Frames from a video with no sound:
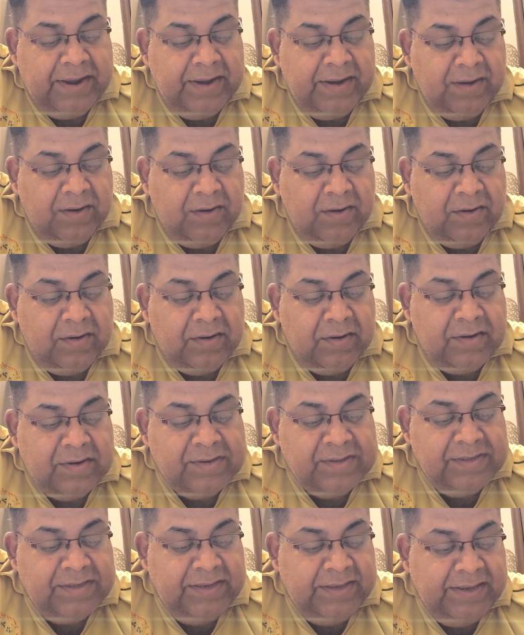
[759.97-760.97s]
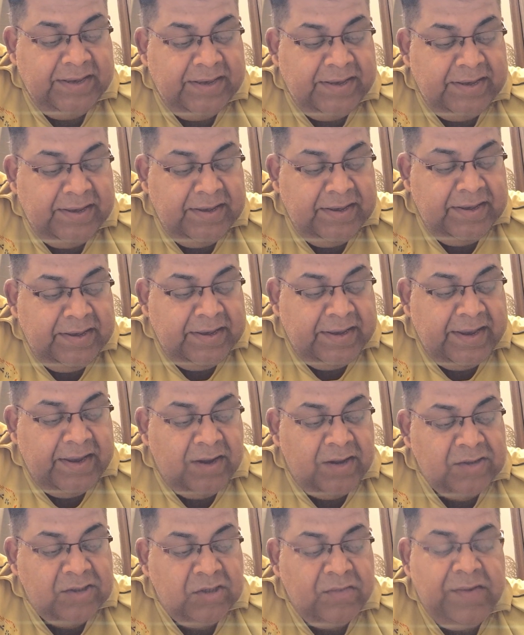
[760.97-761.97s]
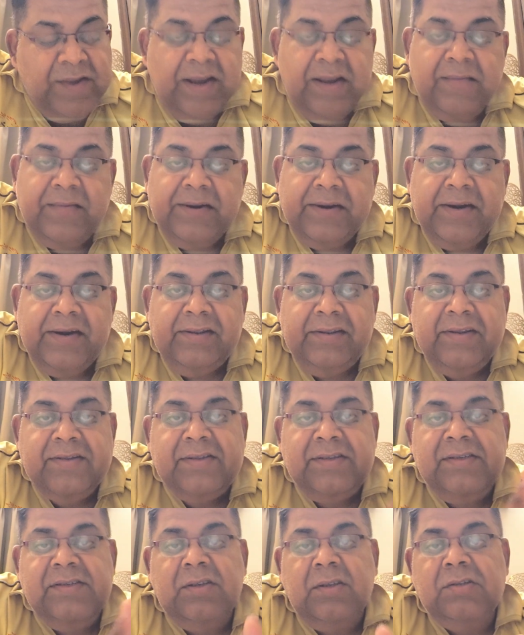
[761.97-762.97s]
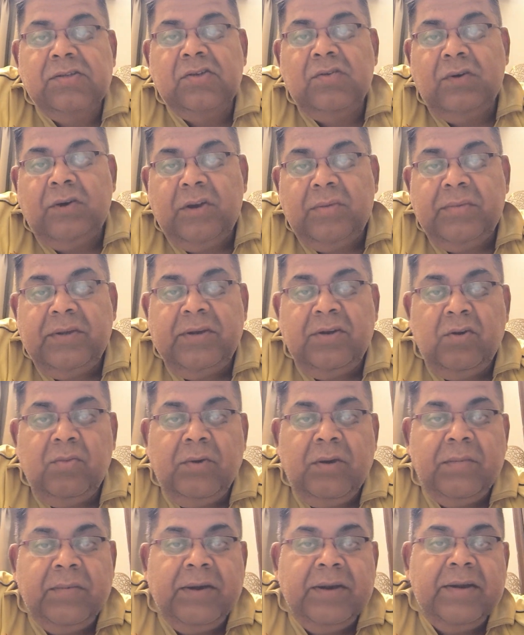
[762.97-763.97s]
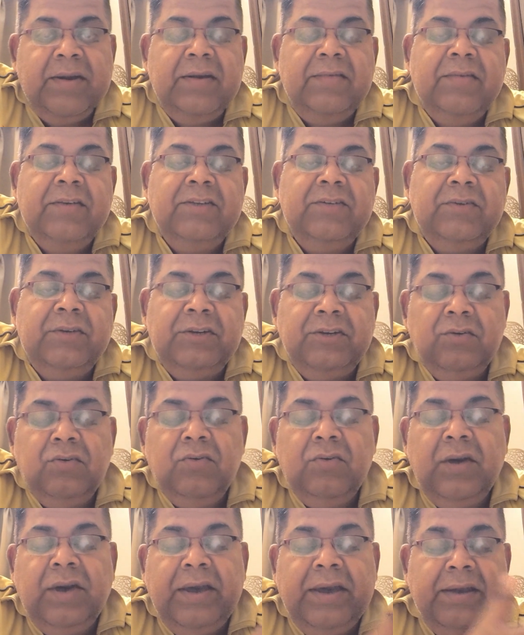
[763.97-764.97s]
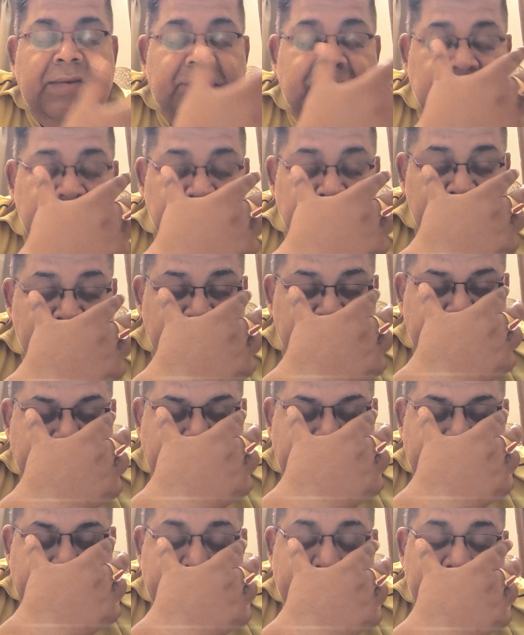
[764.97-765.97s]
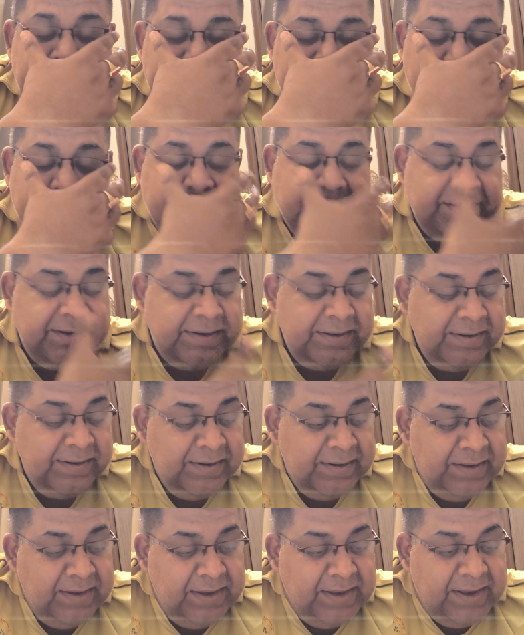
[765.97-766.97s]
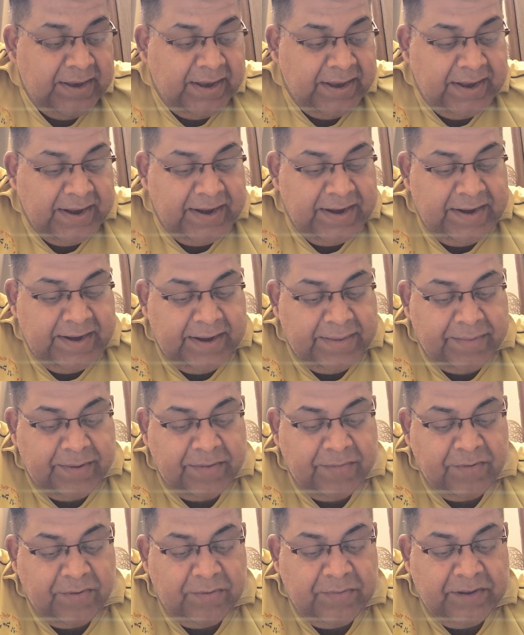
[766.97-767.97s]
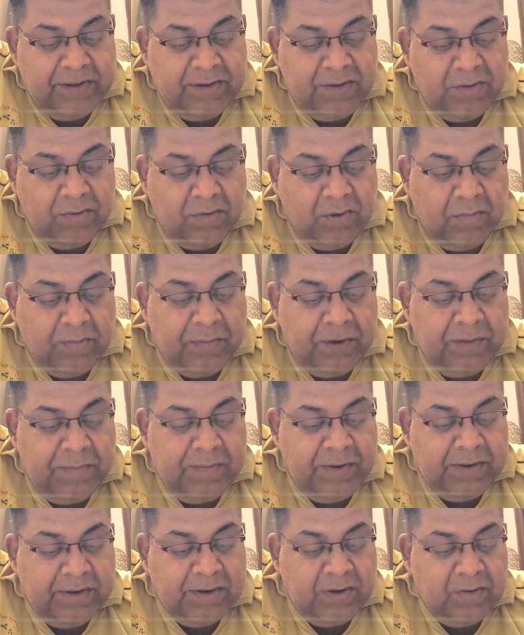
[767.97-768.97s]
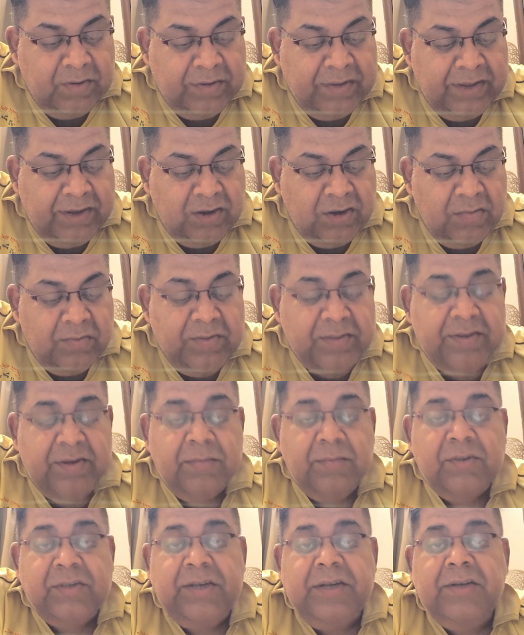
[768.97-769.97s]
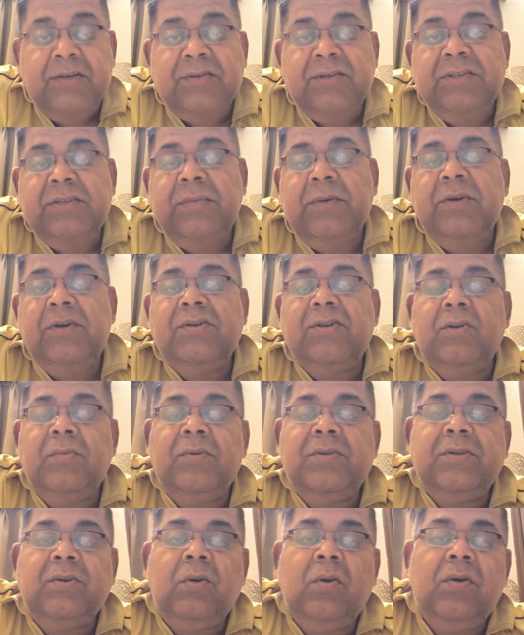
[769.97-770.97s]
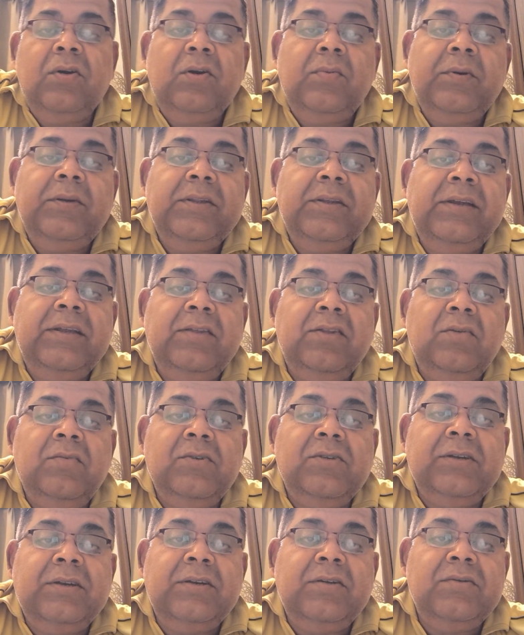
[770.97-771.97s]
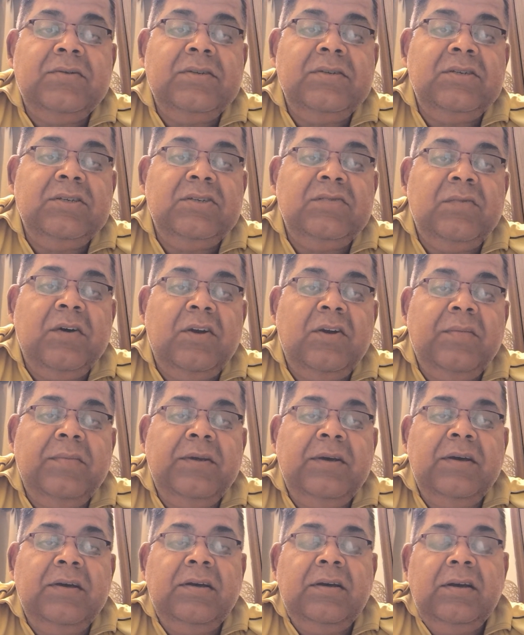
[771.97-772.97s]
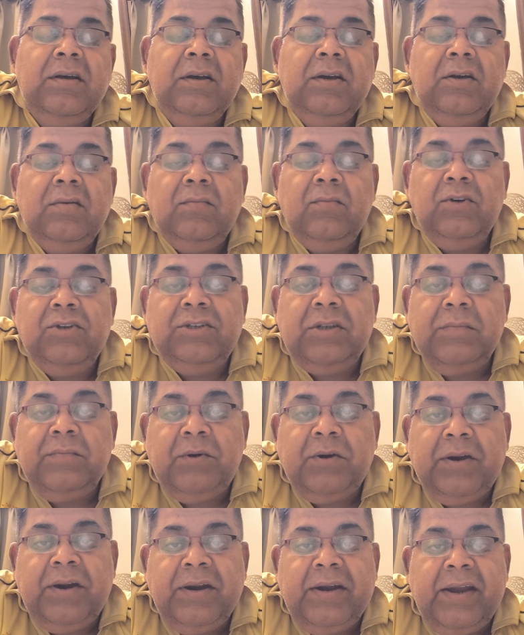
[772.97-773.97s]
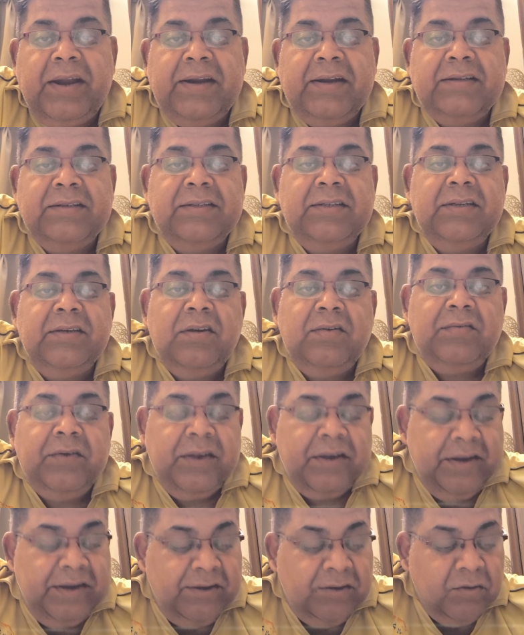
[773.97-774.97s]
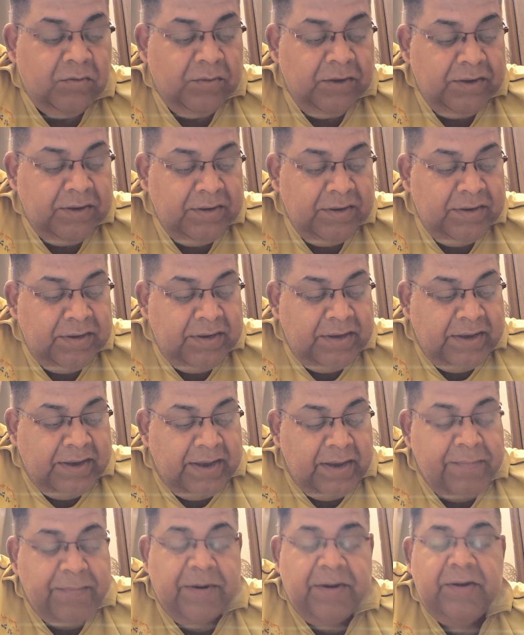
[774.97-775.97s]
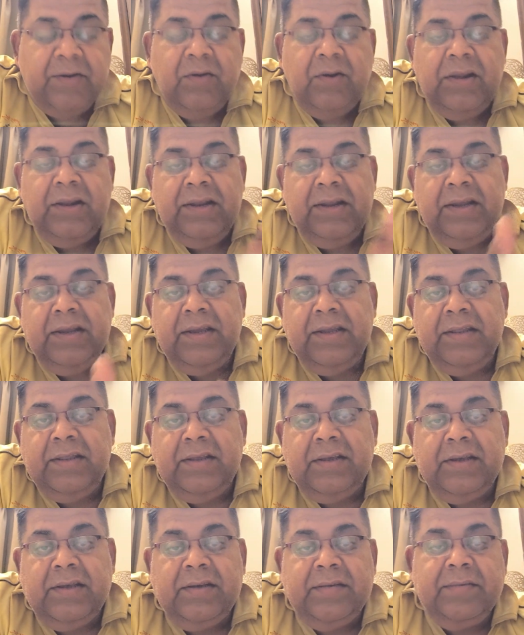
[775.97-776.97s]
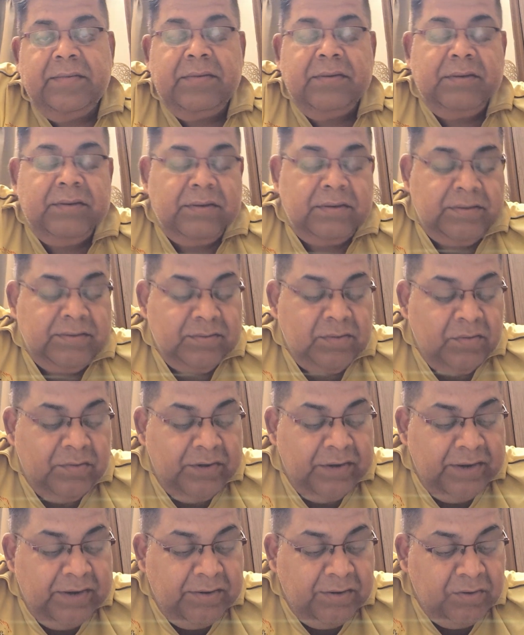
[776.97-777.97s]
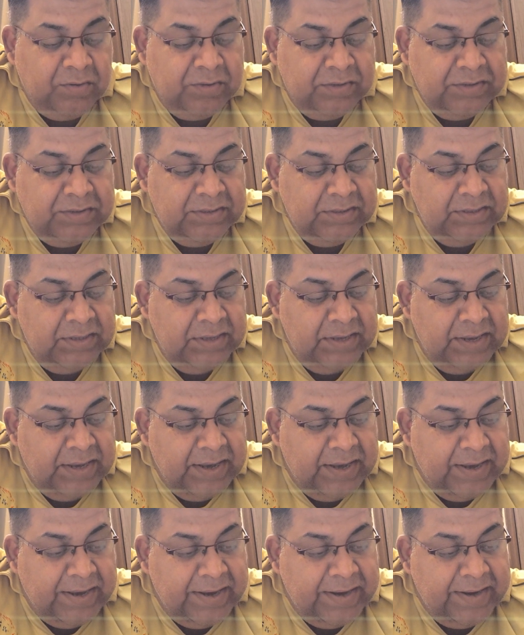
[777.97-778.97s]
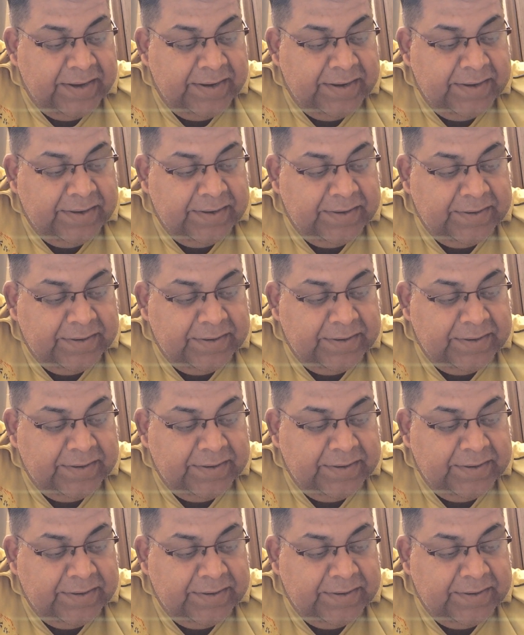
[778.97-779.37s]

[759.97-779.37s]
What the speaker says: or CEA can also be elevated. This is also one of the tumor marker which we do and which we see that it is elevated. And apart from that, on complete blood count there could be thrombocytosis, because thrombocoagulopathy and thrombocytosis is one of the most important characteristic of any tumor, and particularly in the ovarian tumors. And